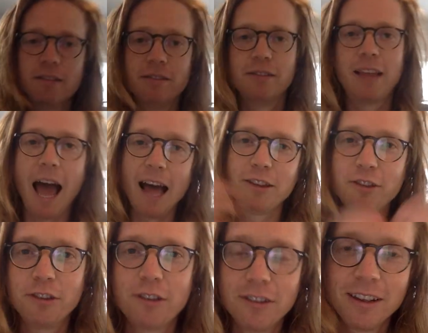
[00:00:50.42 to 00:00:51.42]

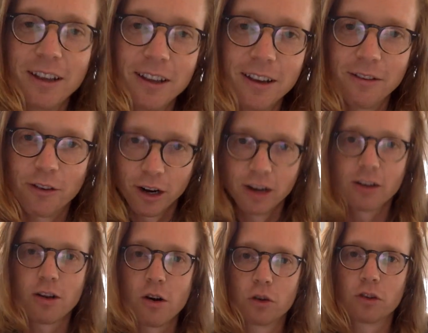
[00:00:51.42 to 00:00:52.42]
that's for
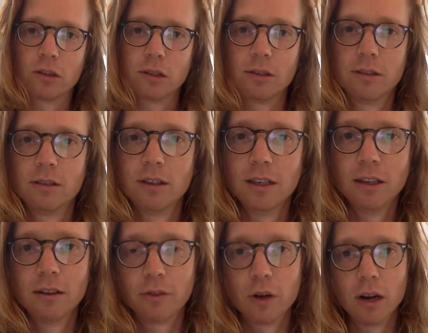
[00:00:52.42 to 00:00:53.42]
intercultural,
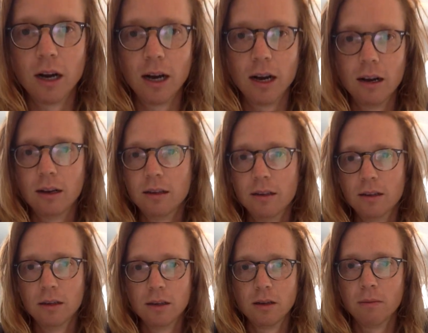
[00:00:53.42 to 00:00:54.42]
for
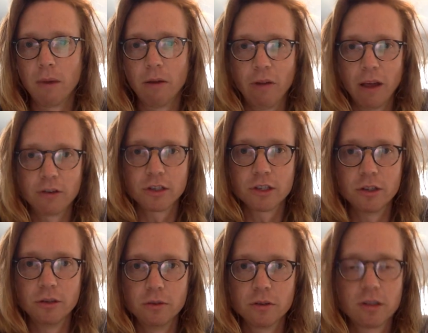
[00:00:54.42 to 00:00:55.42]
my favorite
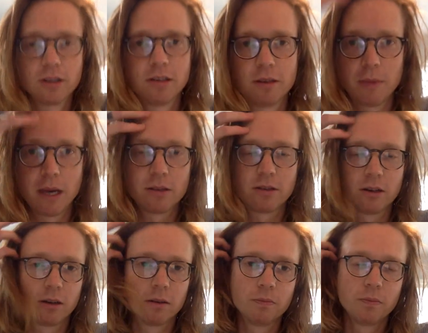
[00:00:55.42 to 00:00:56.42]
students this
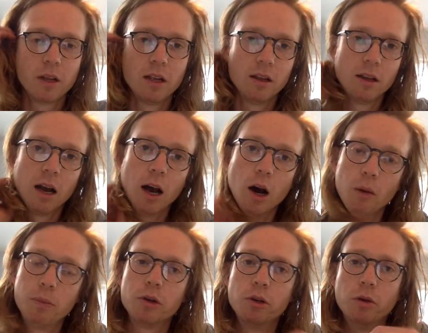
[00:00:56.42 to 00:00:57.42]
semester. I
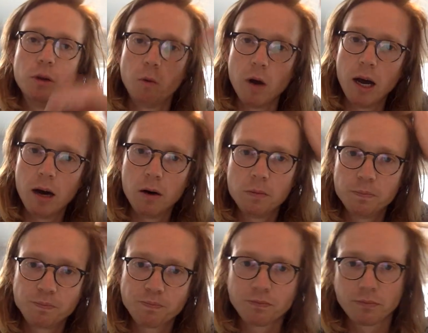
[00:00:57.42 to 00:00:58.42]
hope you're doing well.
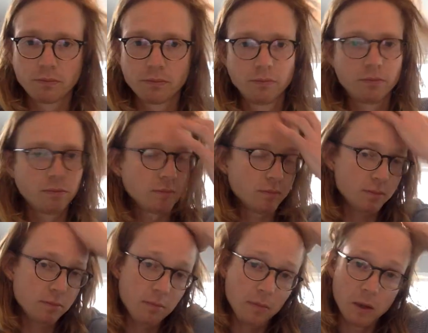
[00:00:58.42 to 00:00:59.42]

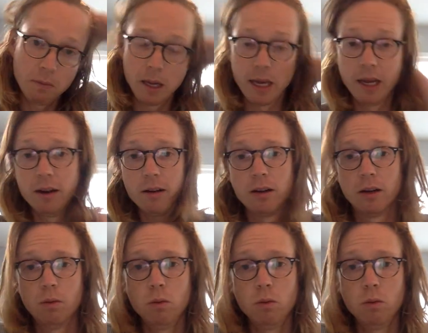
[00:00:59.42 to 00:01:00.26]
My hair,